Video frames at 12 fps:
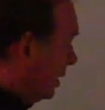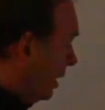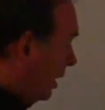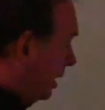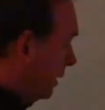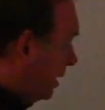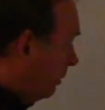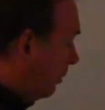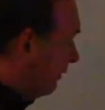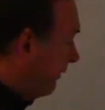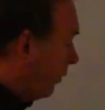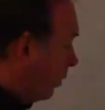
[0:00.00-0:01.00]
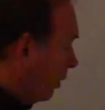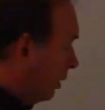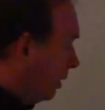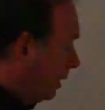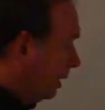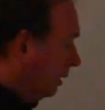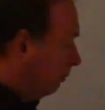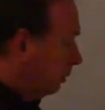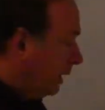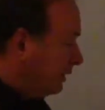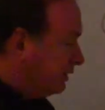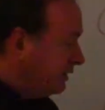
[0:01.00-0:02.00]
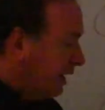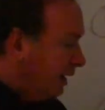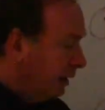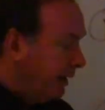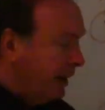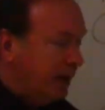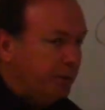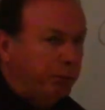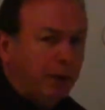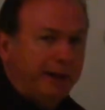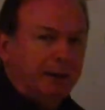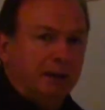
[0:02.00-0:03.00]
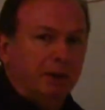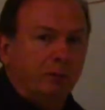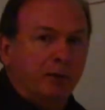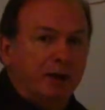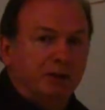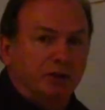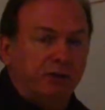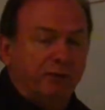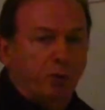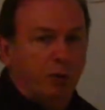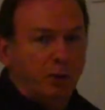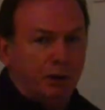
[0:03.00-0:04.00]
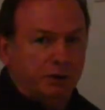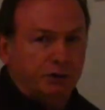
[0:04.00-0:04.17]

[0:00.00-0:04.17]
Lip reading: Number 4, blood cell in a platelet reservoir,